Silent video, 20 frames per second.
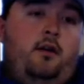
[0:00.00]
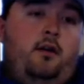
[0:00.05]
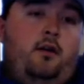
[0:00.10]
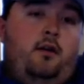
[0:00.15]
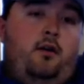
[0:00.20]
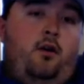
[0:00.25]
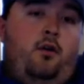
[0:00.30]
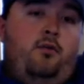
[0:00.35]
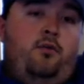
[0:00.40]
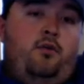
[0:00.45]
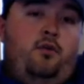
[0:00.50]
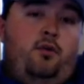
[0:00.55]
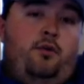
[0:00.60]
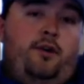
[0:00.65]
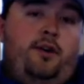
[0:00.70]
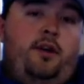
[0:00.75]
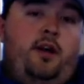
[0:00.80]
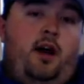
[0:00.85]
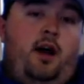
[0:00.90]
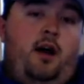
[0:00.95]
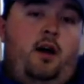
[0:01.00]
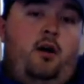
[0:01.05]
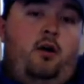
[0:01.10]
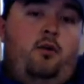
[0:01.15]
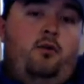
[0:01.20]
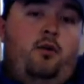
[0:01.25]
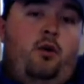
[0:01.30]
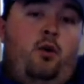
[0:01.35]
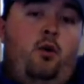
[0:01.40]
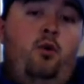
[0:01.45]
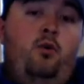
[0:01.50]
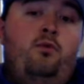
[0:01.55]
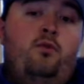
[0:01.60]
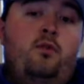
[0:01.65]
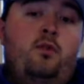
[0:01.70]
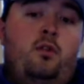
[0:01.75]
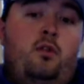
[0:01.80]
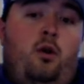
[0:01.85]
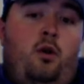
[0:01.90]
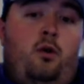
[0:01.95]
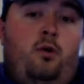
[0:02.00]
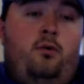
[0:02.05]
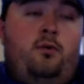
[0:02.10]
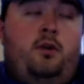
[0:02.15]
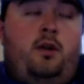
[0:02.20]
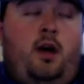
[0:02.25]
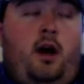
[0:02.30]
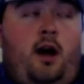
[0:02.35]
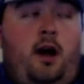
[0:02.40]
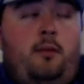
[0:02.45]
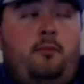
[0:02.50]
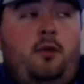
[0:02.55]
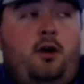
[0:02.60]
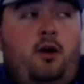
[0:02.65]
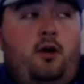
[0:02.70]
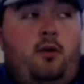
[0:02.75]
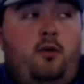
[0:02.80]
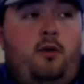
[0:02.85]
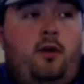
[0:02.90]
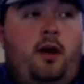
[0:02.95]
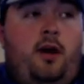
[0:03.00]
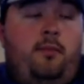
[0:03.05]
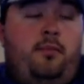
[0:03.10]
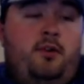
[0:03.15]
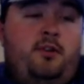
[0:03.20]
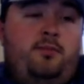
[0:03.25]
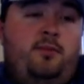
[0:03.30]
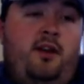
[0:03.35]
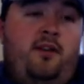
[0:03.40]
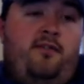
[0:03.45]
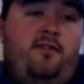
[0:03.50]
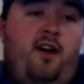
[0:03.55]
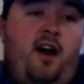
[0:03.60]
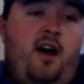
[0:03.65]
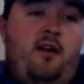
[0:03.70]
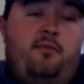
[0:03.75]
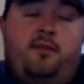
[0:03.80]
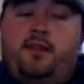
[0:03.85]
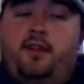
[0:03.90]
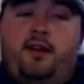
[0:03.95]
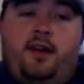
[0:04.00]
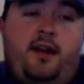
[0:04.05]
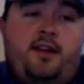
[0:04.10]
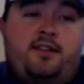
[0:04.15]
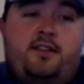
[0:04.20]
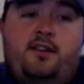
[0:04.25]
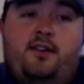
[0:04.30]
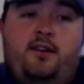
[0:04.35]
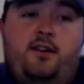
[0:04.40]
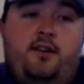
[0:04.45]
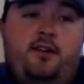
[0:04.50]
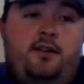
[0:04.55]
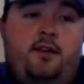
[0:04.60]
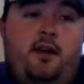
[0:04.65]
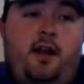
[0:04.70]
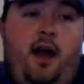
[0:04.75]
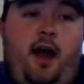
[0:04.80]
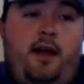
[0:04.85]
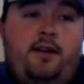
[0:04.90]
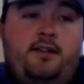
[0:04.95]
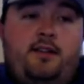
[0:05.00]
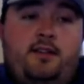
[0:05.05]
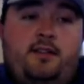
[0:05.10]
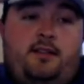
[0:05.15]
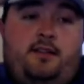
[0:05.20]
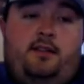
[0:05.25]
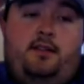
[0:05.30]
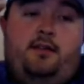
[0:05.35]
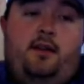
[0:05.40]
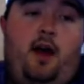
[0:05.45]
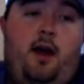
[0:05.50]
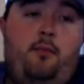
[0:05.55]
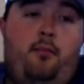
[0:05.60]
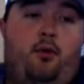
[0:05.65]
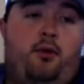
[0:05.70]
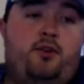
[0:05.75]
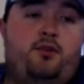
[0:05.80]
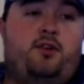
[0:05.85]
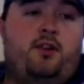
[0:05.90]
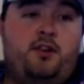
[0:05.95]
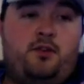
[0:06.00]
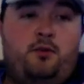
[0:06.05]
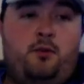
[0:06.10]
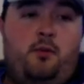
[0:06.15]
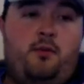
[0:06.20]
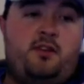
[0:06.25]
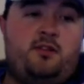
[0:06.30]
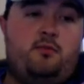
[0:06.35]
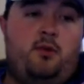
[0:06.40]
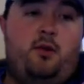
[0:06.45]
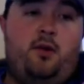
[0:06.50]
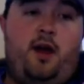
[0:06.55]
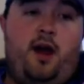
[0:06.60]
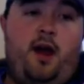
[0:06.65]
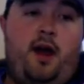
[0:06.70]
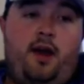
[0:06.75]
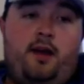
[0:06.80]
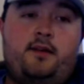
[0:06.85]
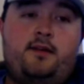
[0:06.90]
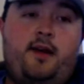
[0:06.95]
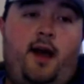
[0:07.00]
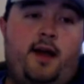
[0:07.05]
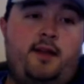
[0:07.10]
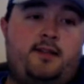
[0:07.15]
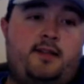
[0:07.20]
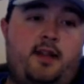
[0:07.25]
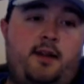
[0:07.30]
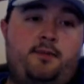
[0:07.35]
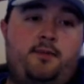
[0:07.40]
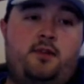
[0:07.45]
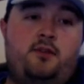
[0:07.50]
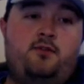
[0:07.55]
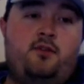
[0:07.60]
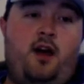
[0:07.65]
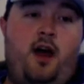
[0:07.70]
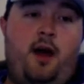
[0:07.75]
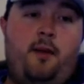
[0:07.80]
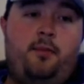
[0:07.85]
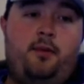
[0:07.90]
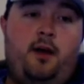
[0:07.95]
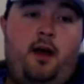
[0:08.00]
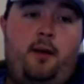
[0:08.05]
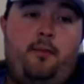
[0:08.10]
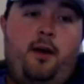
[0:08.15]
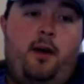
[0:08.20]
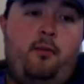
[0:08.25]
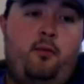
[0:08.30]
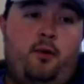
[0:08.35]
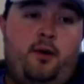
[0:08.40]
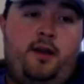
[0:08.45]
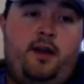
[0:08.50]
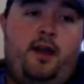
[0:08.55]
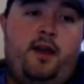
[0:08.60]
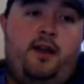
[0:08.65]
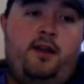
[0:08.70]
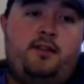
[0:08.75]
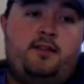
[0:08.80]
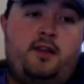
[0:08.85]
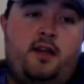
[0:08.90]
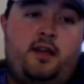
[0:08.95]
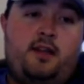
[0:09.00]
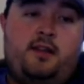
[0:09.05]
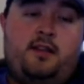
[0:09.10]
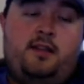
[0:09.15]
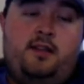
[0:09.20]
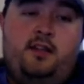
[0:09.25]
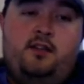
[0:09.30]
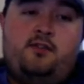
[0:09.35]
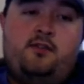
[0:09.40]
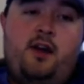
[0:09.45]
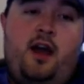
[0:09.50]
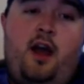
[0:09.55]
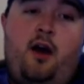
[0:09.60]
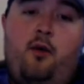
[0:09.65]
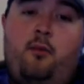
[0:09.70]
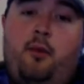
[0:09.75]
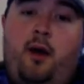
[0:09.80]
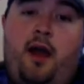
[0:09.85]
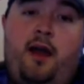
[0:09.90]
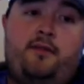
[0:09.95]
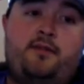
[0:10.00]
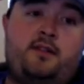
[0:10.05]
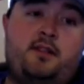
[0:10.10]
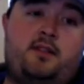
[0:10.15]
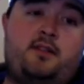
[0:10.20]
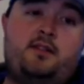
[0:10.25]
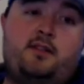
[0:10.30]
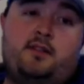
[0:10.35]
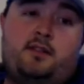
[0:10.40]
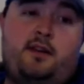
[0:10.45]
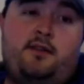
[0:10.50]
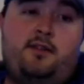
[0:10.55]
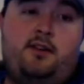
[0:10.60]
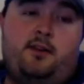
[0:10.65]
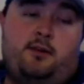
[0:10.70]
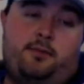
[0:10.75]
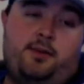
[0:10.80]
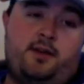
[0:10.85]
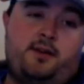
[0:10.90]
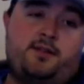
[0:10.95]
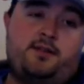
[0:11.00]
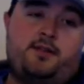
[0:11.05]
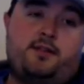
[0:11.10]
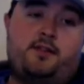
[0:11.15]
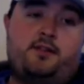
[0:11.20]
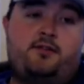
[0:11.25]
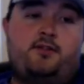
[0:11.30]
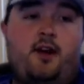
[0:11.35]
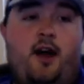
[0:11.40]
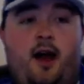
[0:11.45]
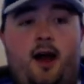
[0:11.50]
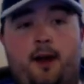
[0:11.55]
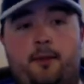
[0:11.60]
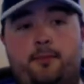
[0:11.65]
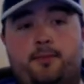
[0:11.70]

overload combo, and puts me at 5. But the next turn, I boy transform Asmodai. I set up the drop. I pay more gauge. I get the Teacher out. I have 72 pillars in the drop,